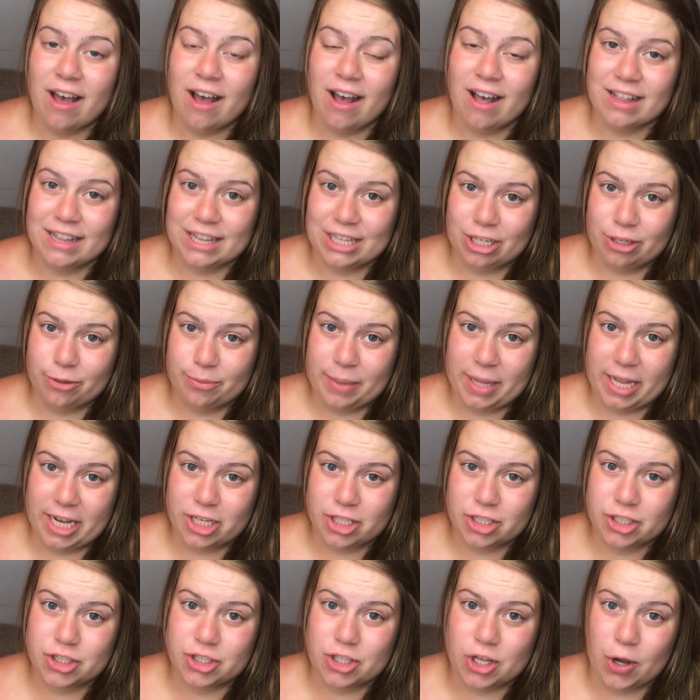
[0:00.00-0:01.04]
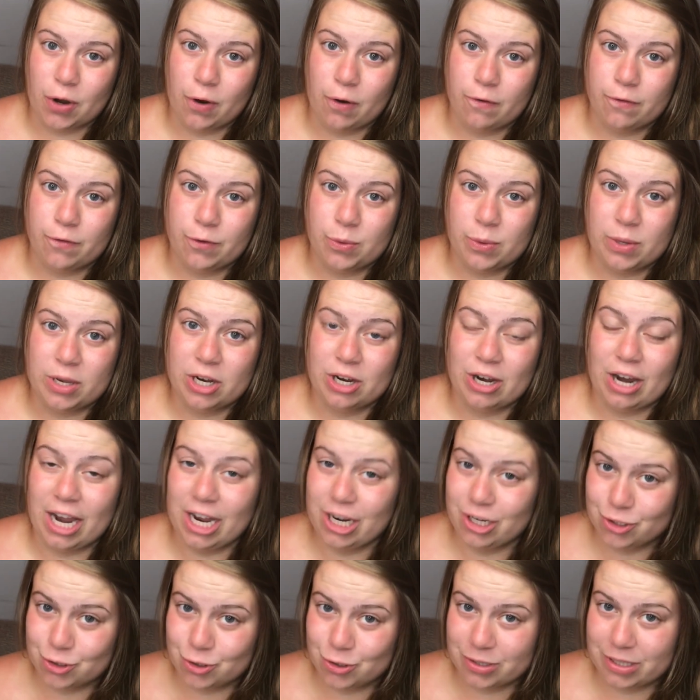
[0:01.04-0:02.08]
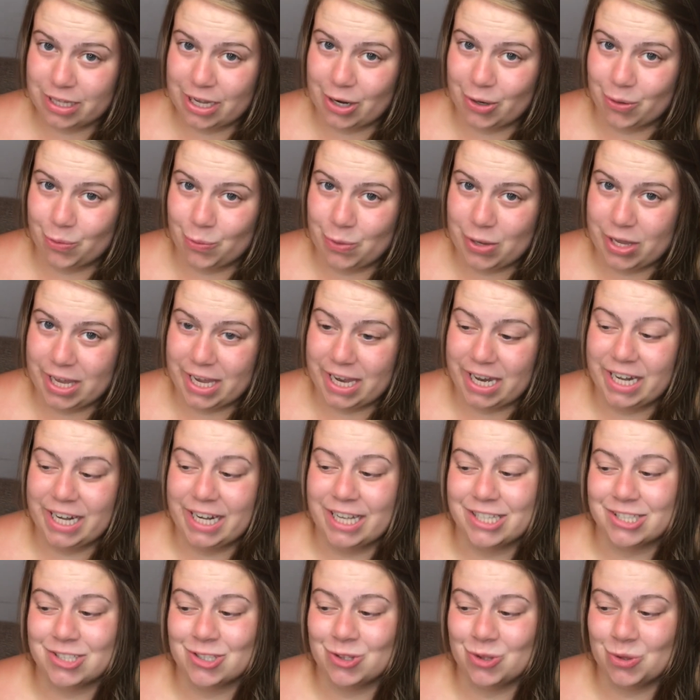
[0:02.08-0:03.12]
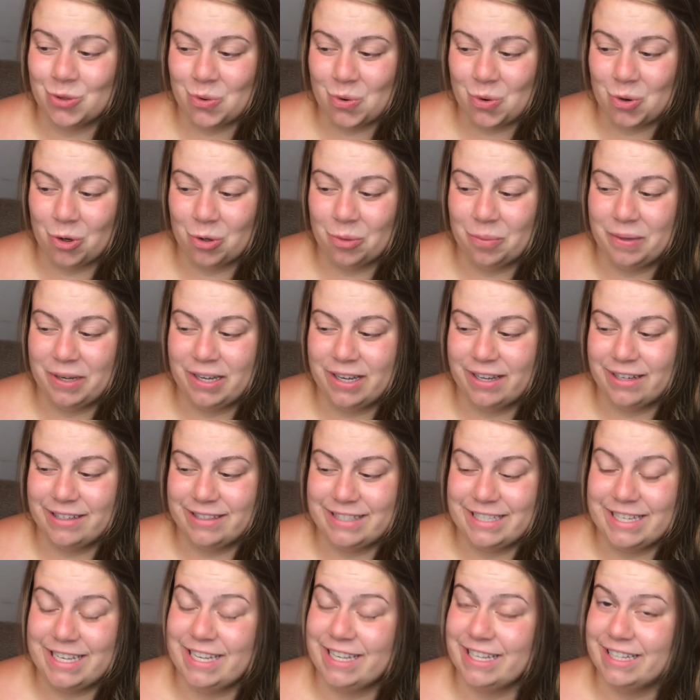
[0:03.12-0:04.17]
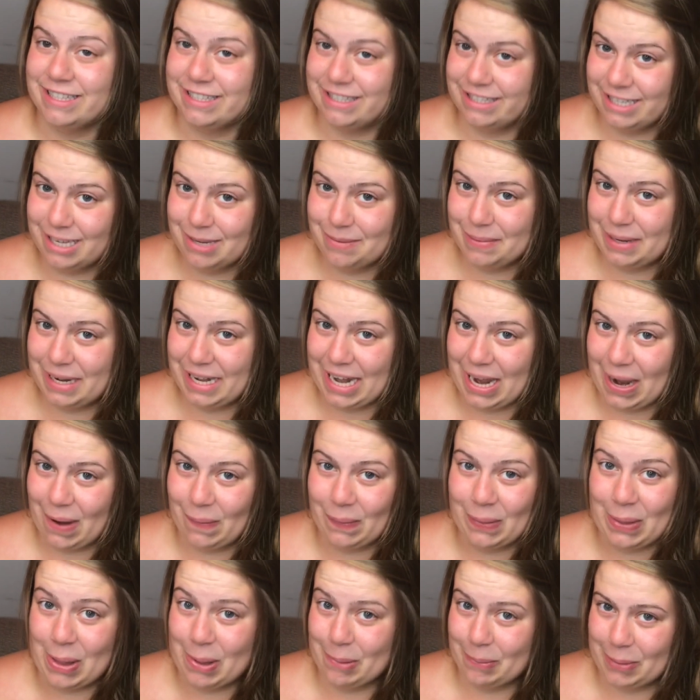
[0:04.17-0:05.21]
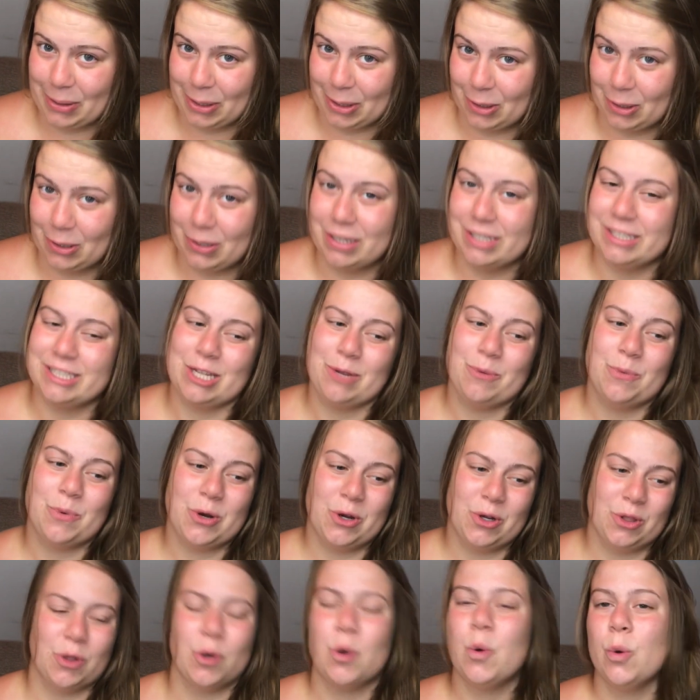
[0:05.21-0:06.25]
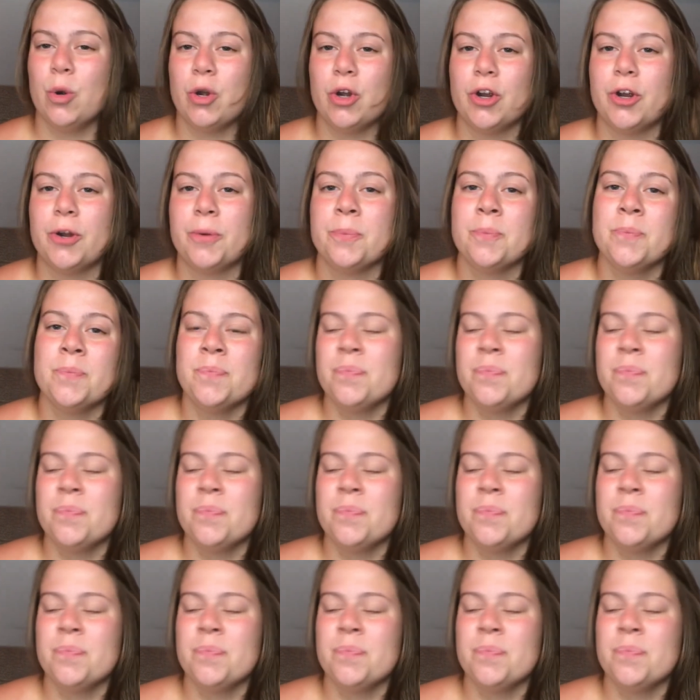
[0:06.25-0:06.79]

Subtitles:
a little bit, so if you hear extra loud weaking, it's Lore because he can see me now a lot better because they were in the corner.